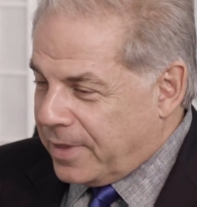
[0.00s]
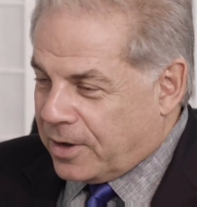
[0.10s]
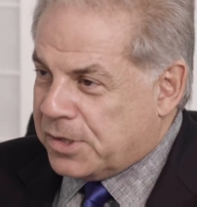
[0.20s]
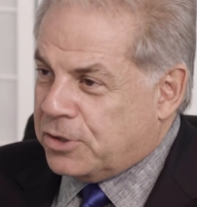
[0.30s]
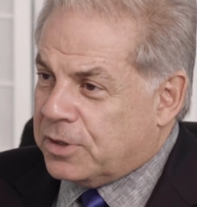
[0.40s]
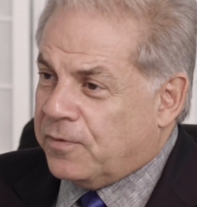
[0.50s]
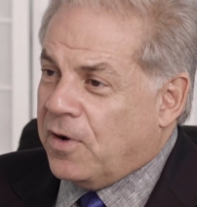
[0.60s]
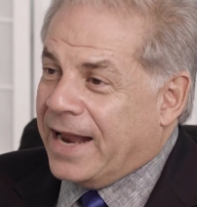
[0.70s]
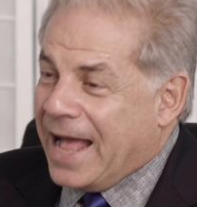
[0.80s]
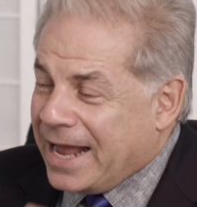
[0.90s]
Because you're
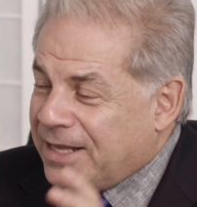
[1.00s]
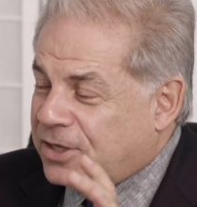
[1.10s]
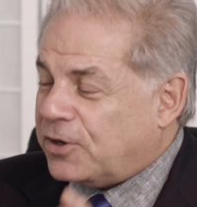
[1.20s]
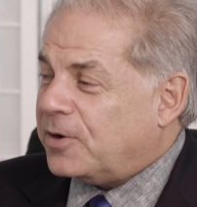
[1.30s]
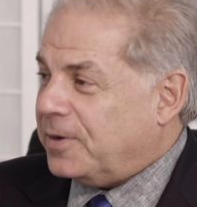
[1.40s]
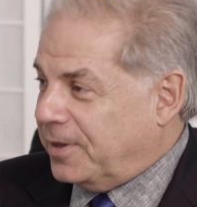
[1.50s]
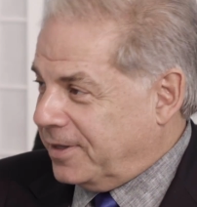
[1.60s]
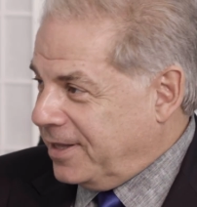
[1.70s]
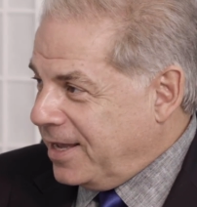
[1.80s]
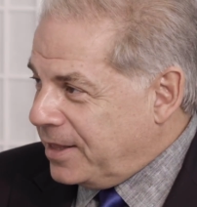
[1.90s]
divine and eternal.
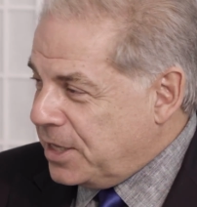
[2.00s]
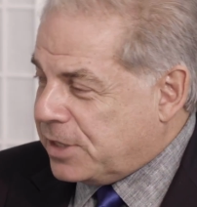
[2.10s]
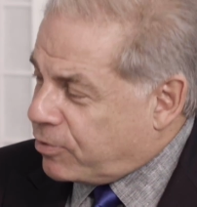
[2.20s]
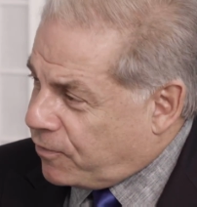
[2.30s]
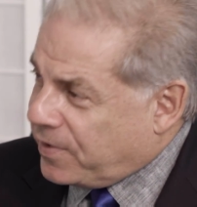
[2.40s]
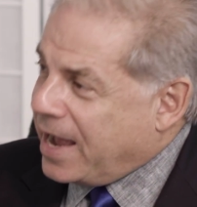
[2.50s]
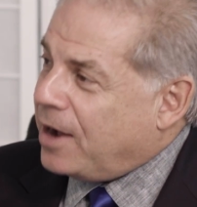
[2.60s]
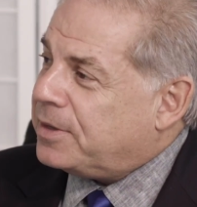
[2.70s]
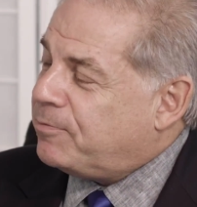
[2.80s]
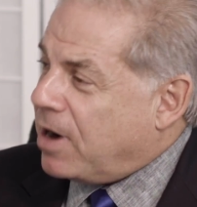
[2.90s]
These are
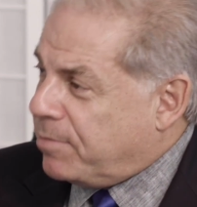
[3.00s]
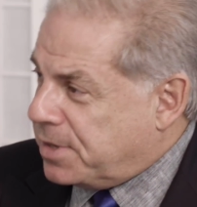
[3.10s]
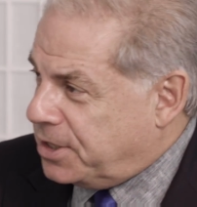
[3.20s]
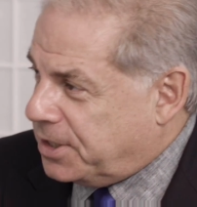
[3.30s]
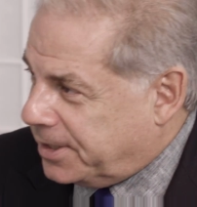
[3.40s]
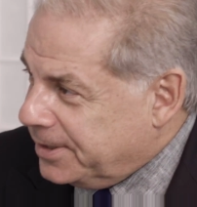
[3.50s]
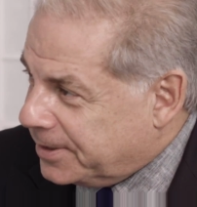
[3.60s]
profound propositions.